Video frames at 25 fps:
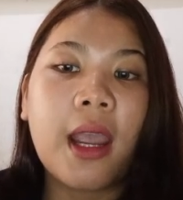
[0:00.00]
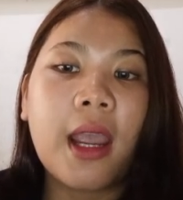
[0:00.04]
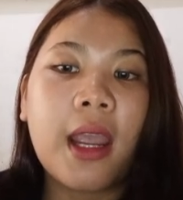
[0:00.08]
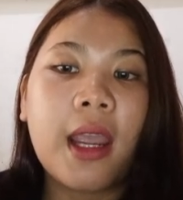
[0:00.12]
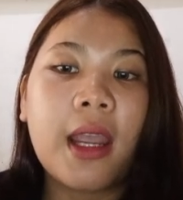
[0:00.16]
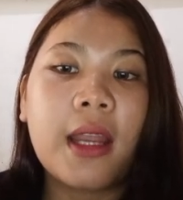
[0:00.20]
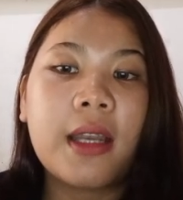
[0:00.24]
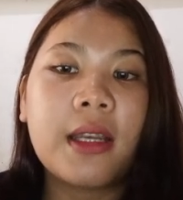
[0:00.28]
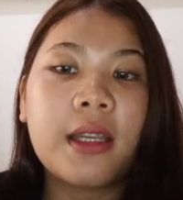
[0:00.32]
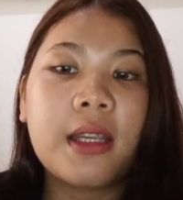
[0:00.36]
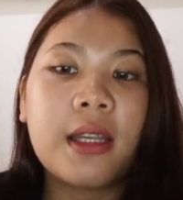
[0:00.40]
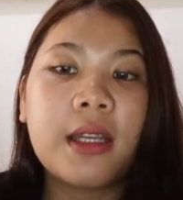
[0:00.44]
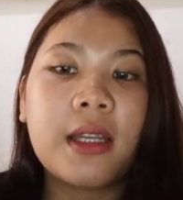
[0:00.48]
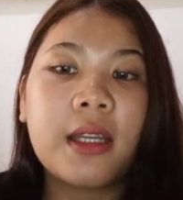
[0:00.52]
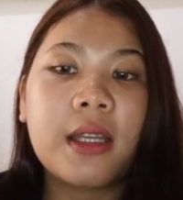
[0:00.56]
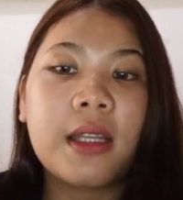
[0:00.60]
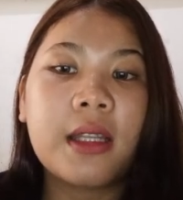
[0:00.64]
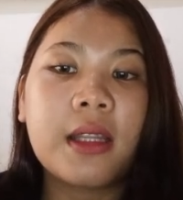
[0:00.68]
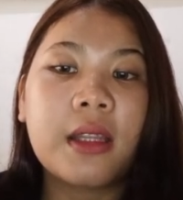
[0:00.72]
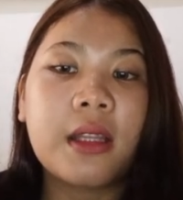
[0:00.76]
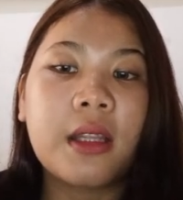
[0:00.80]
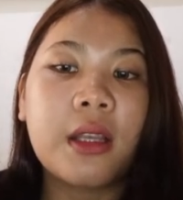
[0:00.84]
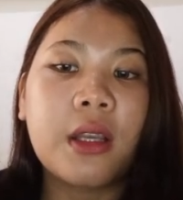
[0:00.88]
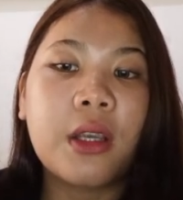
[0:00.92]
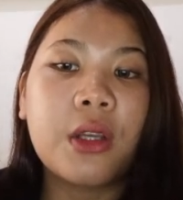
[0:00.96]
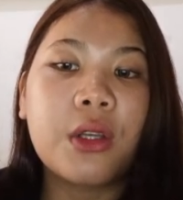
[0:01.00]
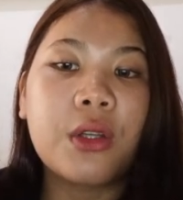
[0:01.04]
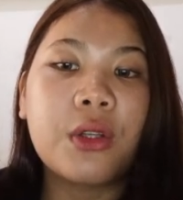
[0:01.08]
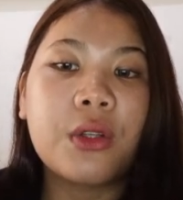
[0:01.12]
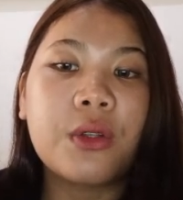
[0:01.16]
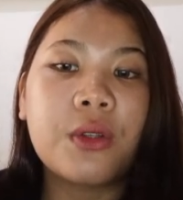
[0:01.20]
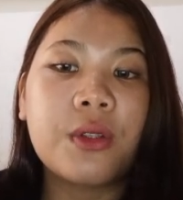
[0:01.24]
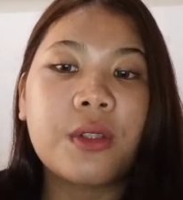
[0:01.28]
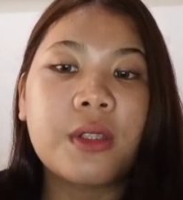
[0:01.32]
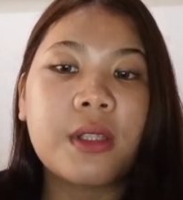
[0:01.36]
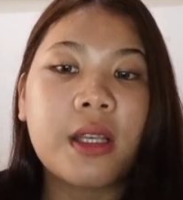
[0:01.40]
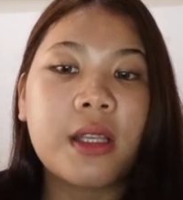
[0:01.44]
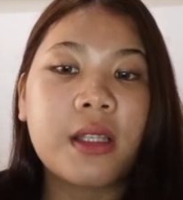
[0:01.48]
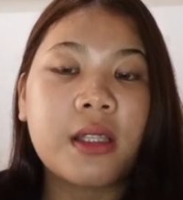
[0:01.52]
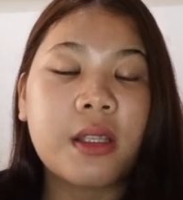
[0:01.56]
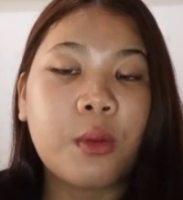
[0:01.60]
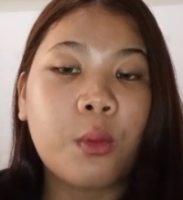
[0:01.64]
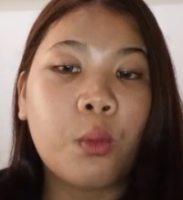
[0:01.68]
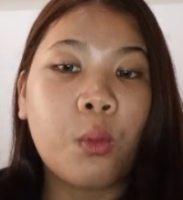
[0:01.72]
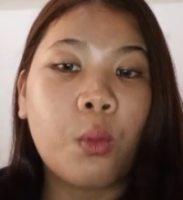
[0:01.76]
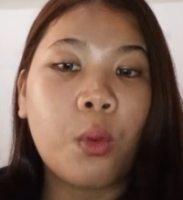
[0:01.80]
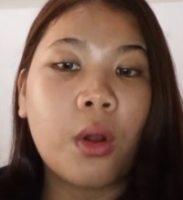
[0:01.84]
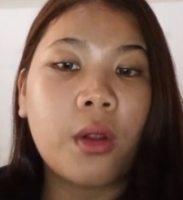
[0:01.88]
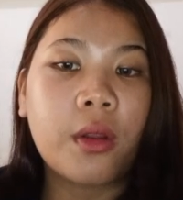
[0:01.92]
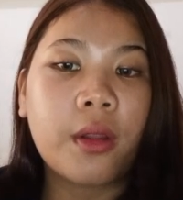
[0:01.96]
and it uses
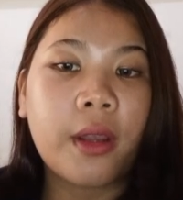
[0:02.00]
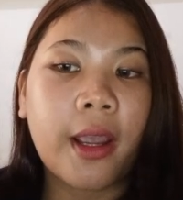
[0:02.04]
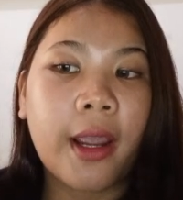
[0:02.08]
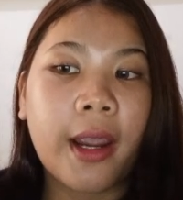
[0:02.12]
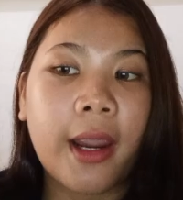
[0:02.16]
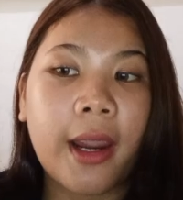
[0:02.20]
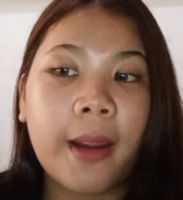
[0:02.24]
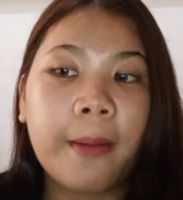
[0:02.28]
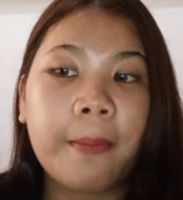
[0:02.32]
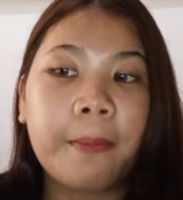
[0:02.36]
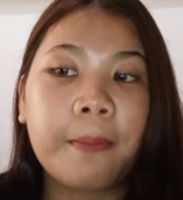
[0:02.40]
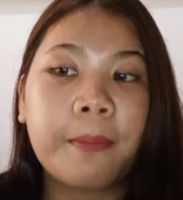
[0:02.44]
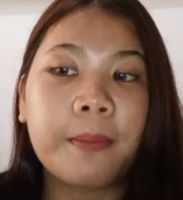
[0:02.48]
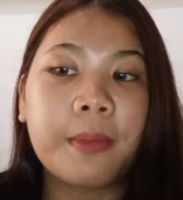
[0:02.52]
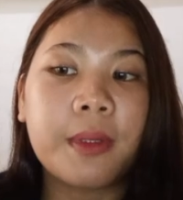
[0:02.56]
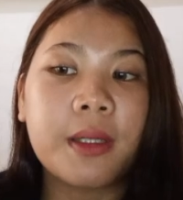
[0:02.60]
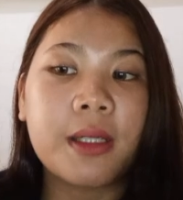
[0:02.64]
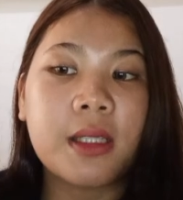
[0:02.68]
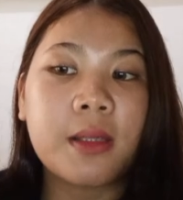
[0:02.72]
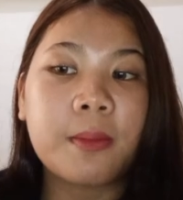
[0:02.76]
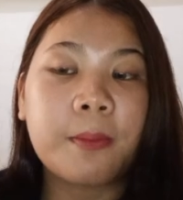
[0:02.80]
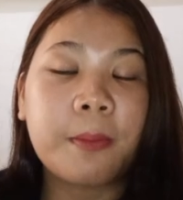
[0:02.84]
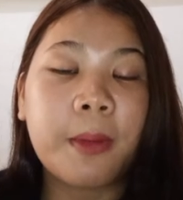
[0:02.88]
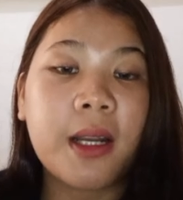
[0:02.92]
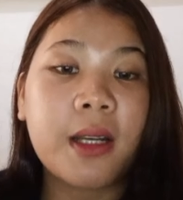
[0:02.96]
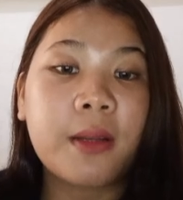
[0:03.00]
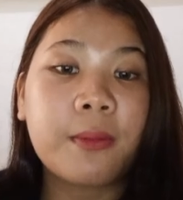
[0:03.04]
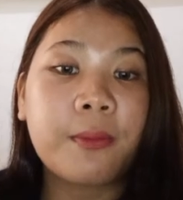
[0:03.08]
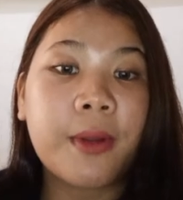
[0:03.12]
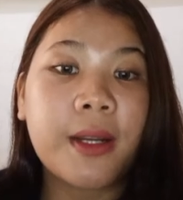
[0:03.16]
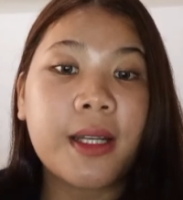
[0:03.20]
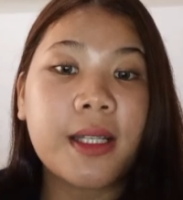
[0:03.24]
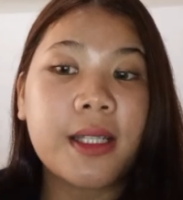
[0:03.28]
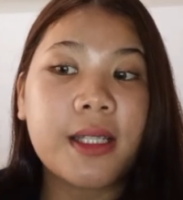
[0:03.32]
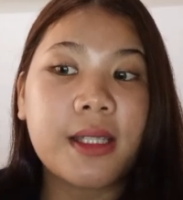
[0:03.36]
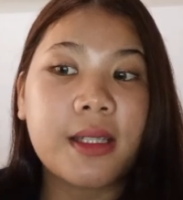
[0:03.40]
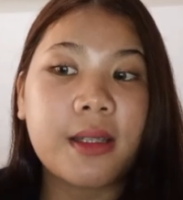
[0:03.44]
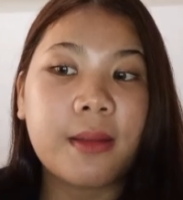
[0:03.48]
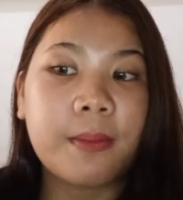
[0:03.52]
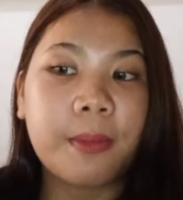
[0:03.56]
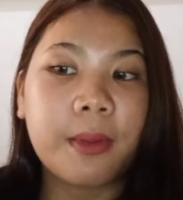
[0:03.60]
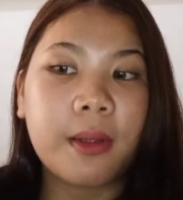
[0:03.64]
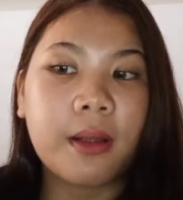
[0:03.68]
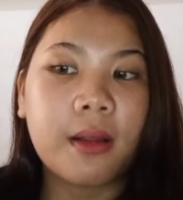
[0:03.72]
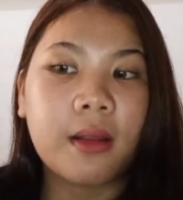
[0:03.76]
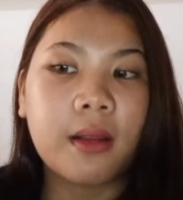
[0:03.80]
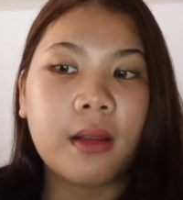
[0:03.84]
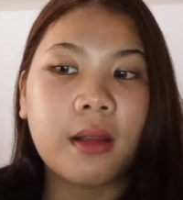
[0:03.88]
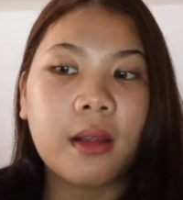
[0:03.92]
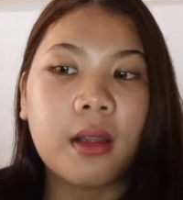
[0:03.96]
will have plus past
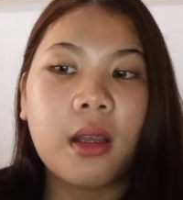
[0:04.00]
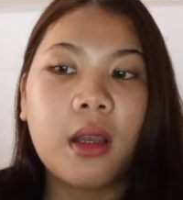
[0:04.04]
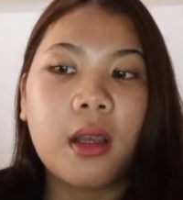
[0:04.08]
participle.